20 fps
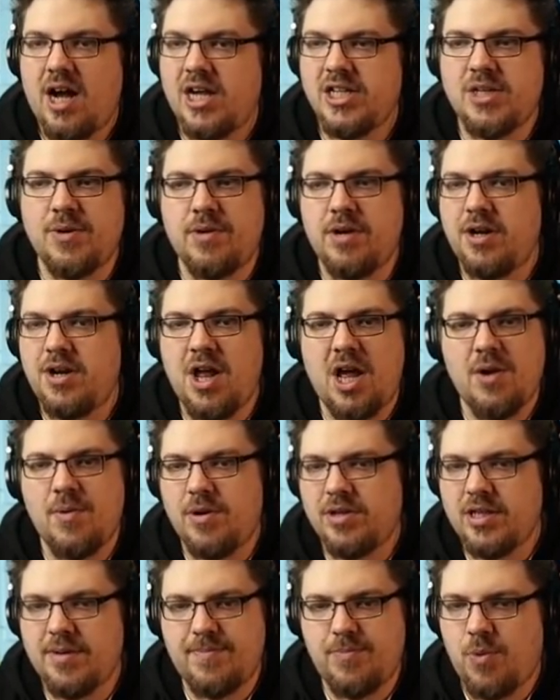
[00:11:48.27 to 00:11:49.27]
I don't want to know
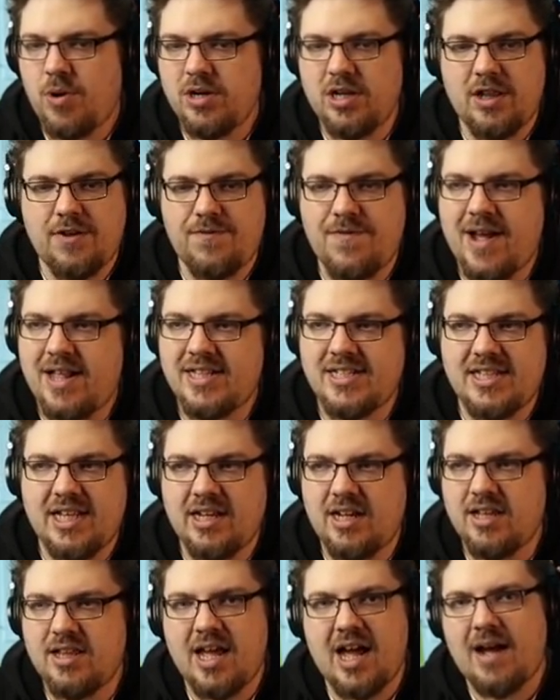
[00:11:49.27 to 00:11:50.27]
what do the fans
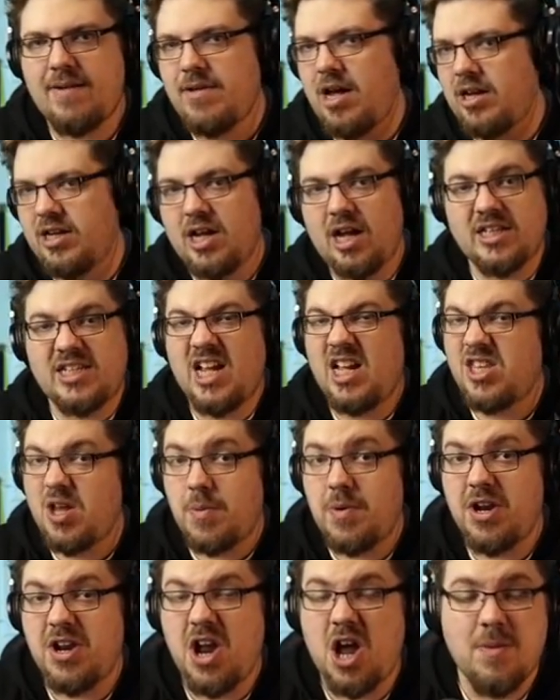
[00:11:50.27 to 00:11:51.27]
think of that? I say I
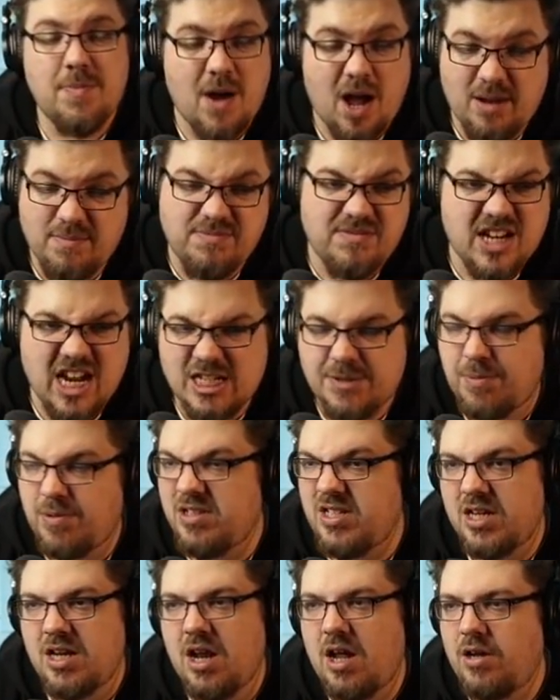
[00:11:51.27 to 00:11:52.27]
don't want to know, but I'm
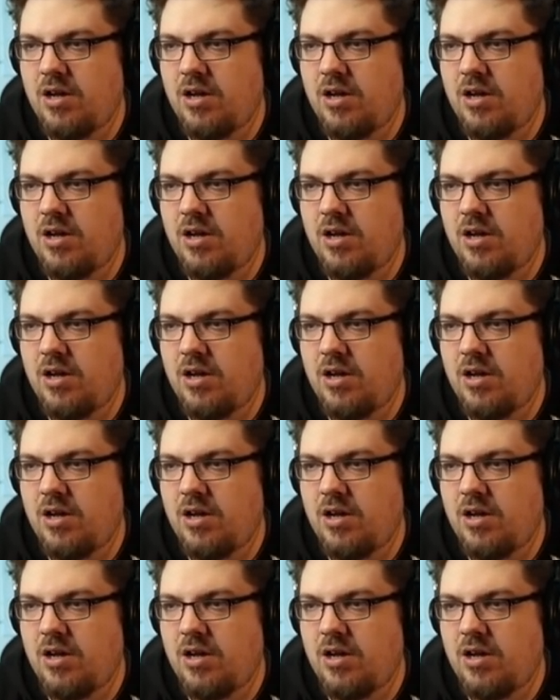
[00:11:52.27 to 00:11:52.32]
desperate to